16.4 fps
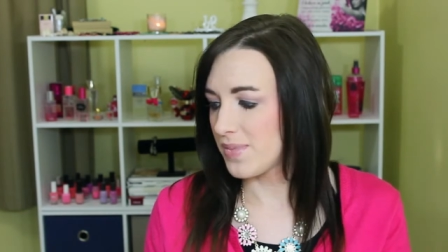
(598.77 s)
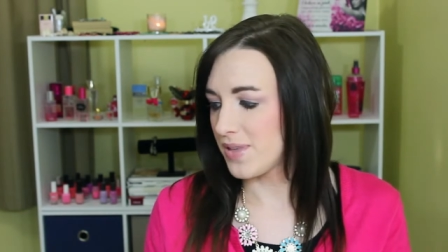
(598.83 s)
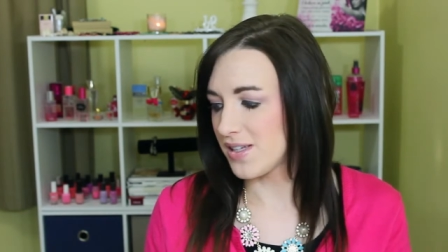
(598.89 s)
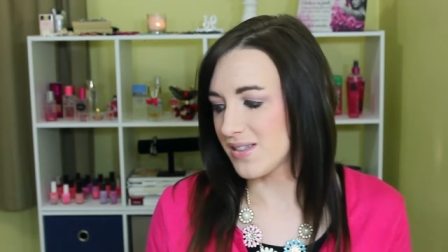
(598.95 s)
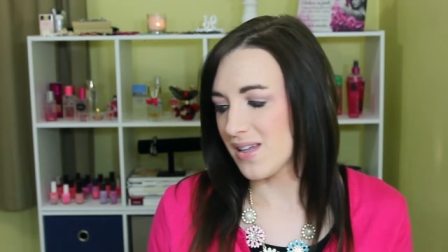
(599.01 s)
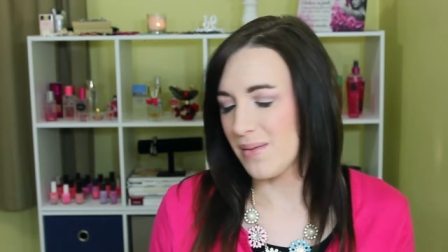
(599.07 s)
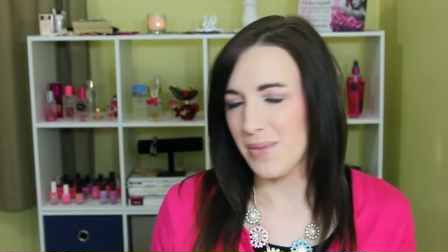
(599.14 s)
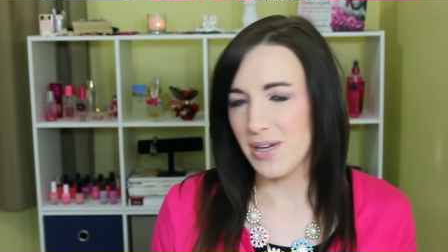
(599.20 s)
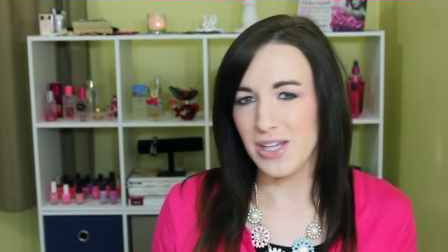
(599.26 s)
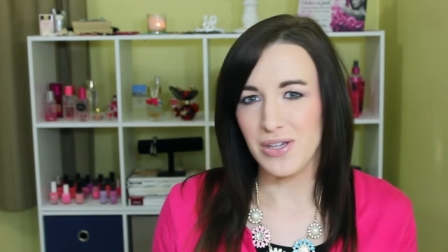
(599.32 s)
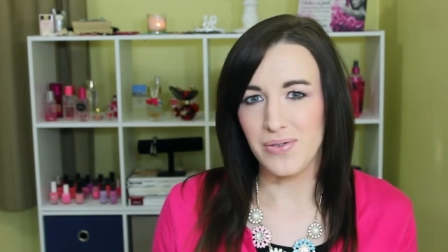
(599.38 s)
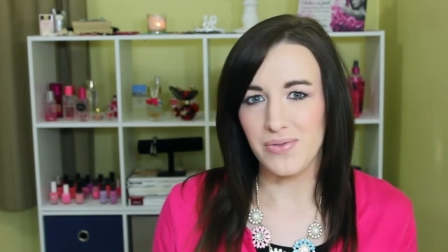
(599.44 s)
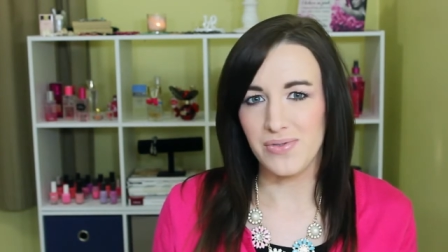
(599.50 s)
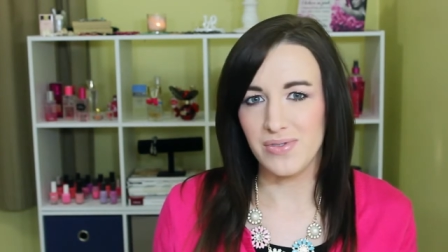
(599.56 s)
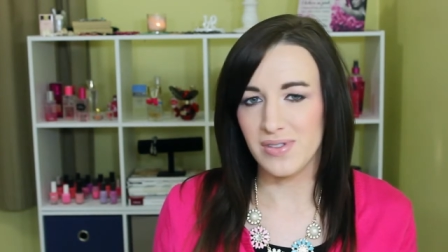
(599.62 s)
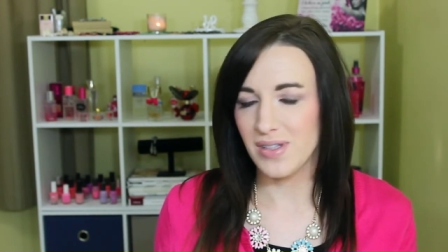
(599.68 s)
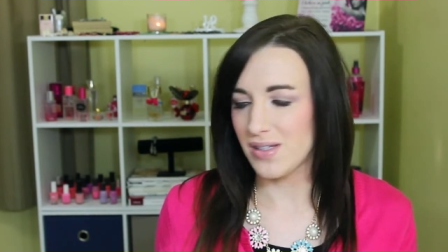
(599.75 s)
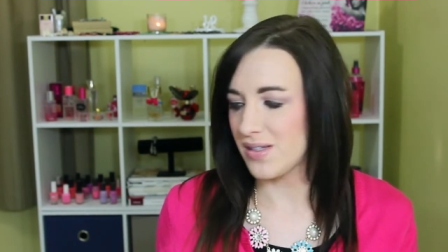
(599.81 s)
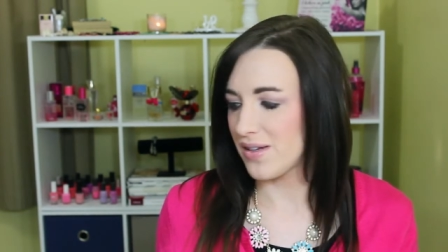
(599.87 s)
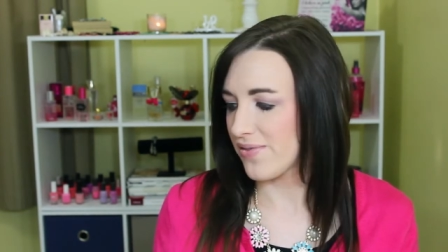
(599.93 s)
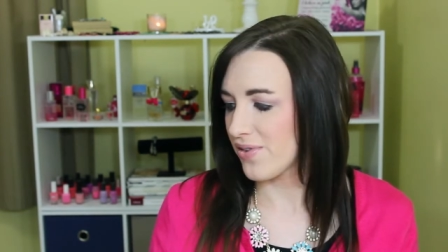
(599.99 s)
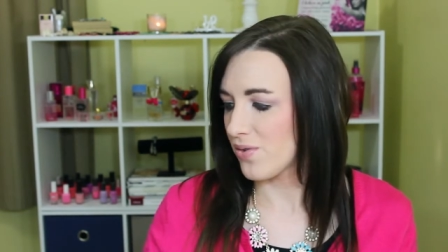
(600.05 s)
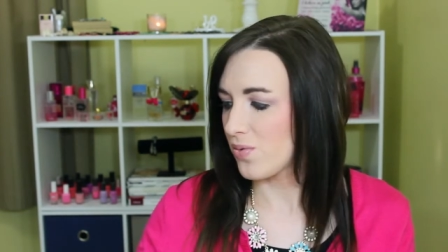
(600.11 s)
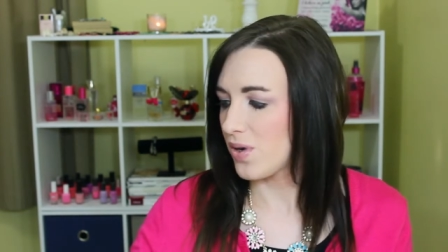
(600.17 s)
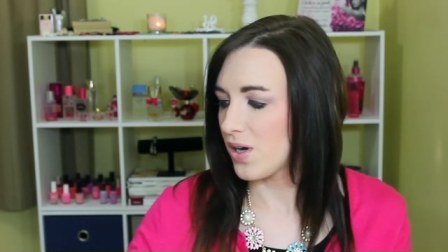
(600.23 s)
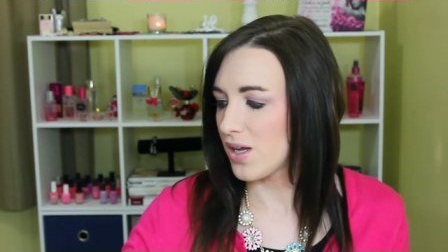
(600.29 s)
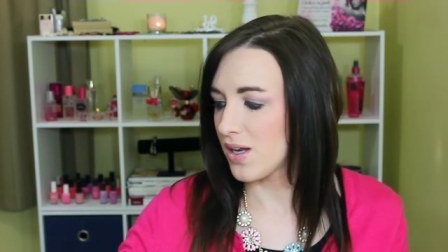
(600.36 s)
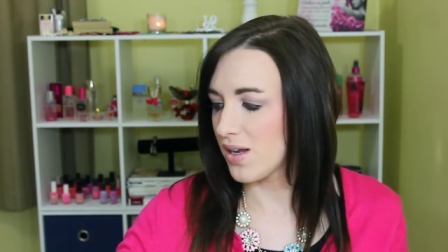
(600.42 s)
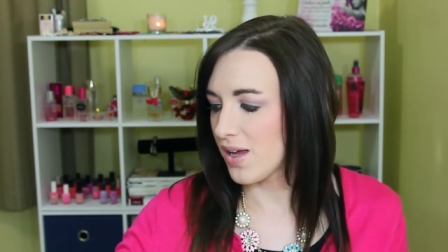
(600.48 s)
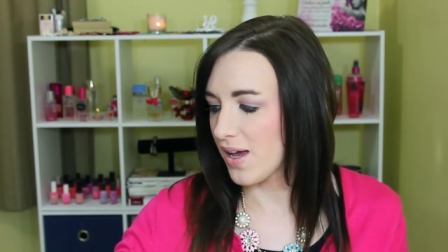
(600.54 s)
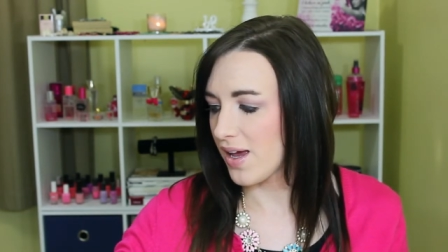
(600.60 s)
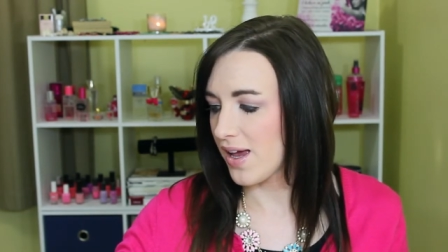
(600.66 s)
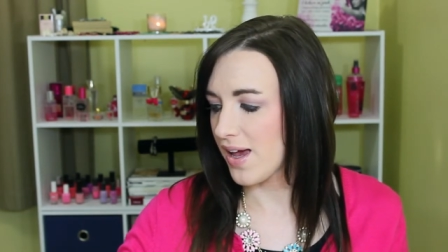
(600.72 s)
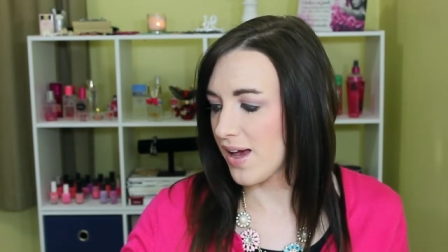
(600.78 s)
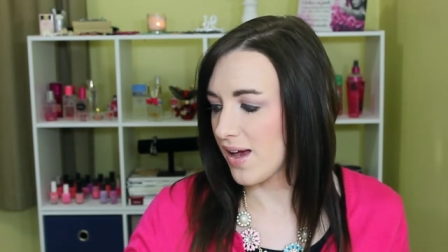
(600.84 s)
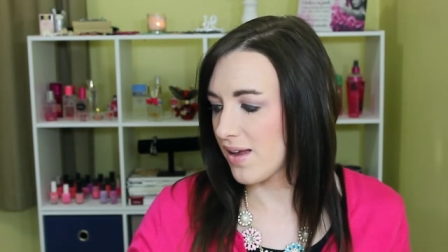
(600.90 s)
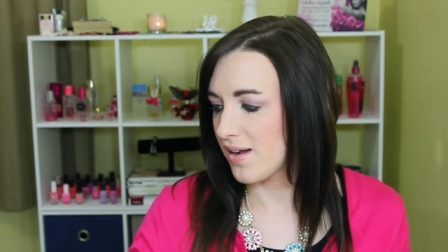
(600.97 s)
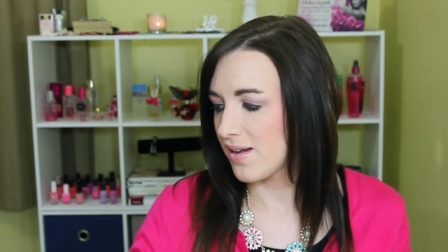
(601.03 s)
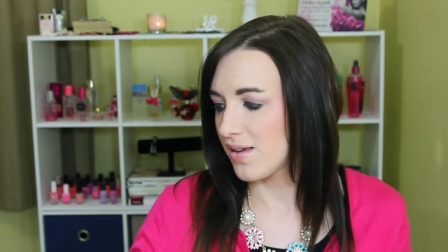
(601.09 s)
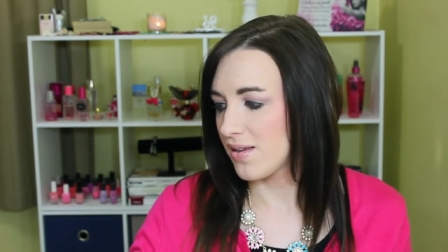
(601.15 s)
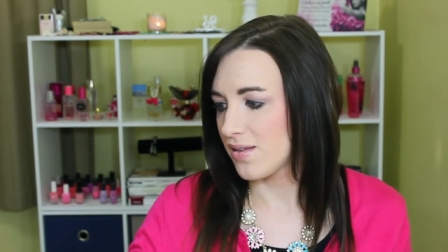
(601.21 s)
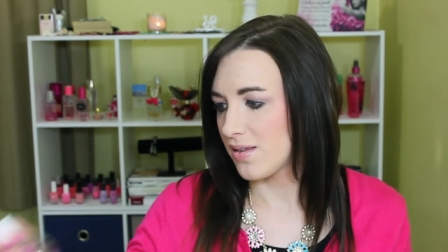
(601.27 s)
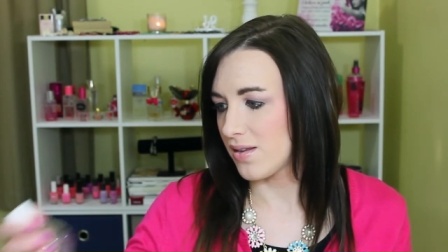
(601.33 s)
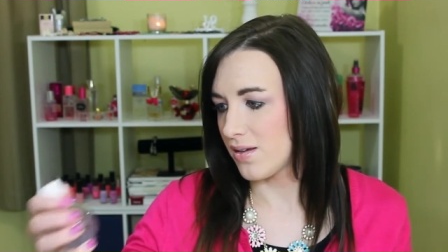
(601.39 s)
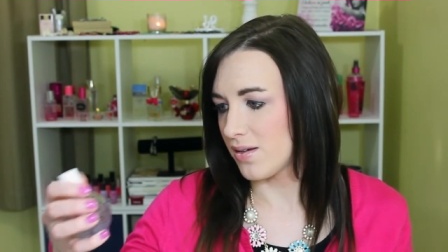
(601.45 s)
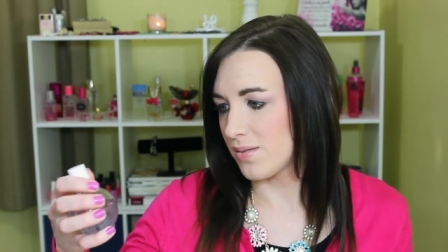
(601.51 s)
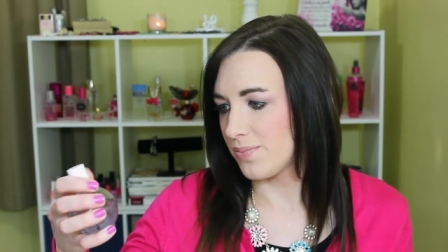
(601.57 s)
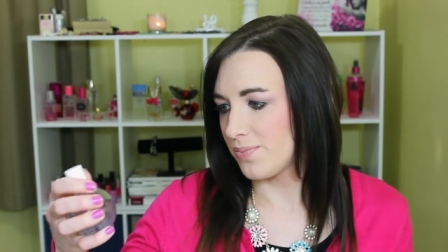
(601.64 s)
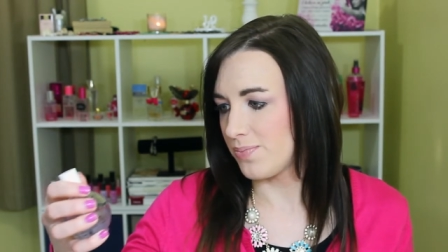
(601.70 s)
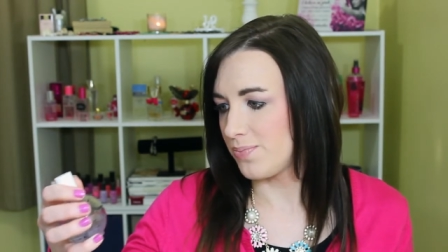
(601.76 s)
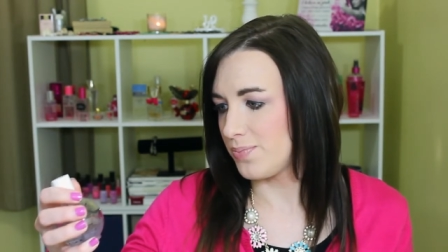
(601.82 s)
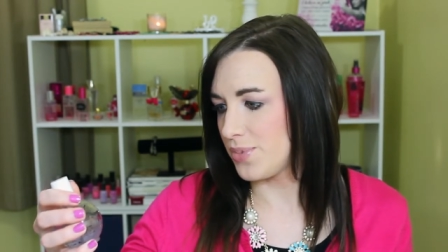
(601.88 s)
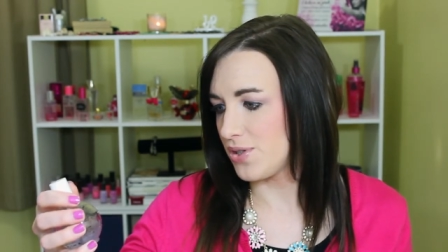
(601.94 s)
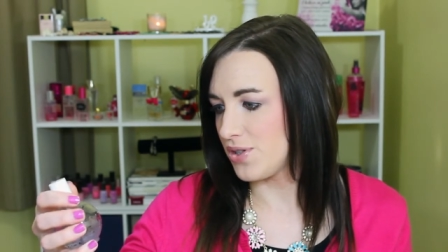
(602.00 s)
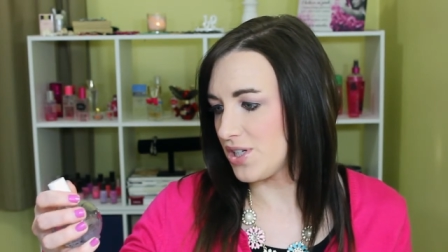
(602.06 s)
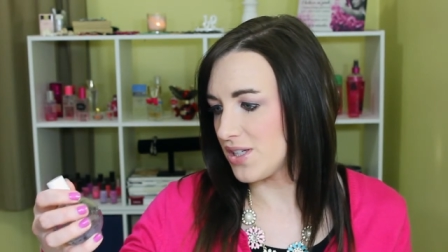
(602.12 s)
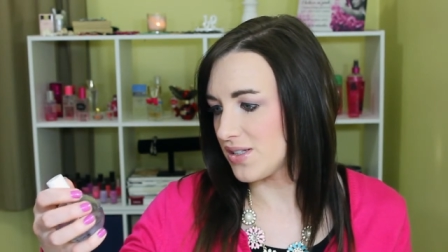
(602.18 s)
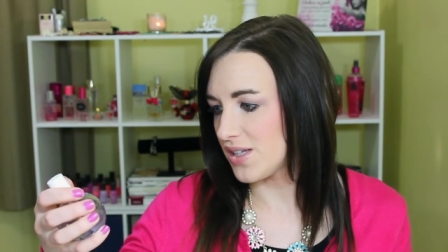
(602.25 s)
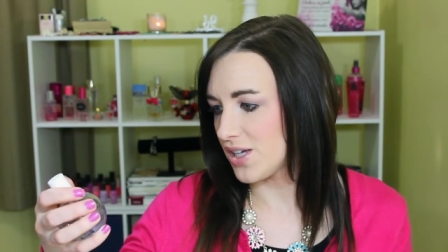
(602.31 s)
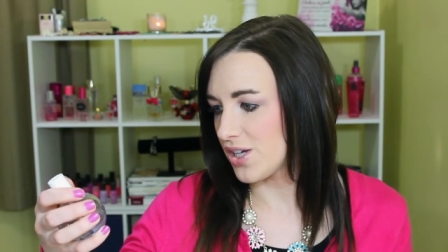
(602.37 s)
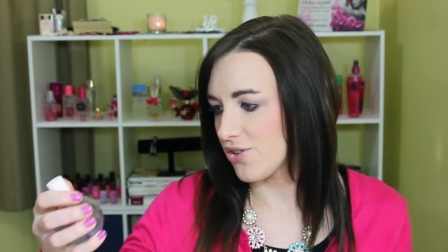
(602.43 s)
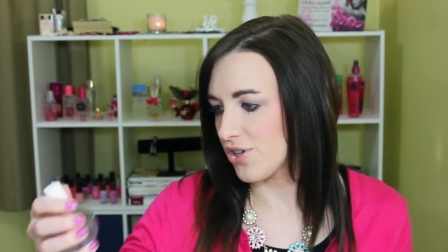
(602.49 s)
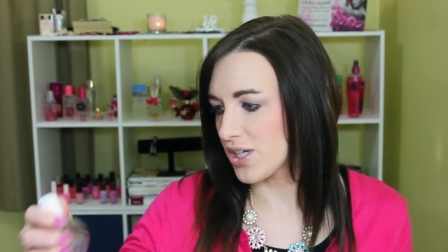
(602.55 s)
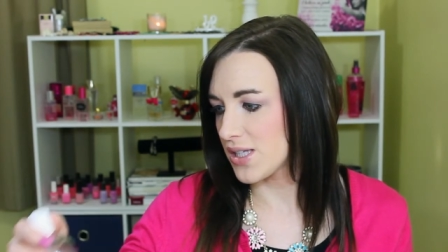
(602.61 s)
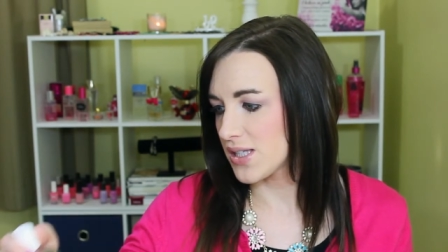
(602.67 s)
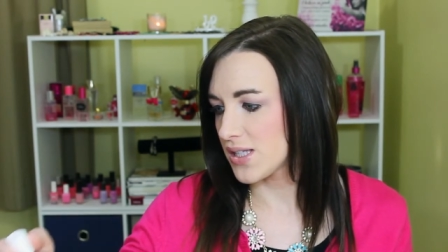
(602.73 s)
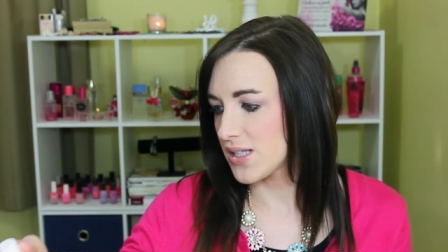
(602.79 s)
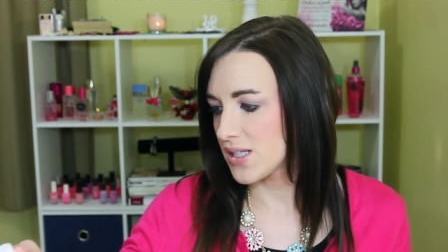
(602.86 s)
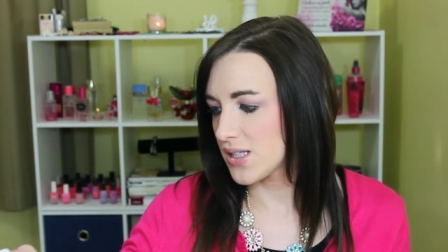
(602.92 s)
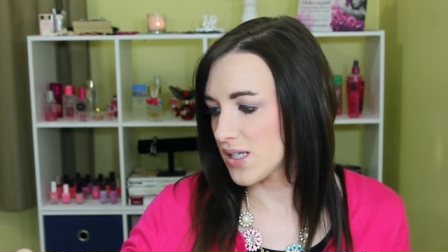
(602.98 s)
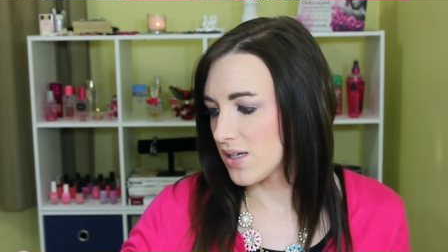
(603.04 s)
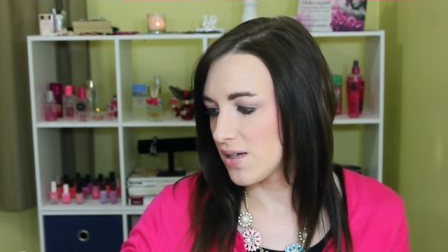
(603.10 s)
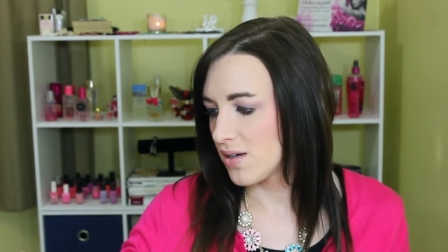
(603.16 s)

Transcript: This time I used a different one. I had the Beauty Secrets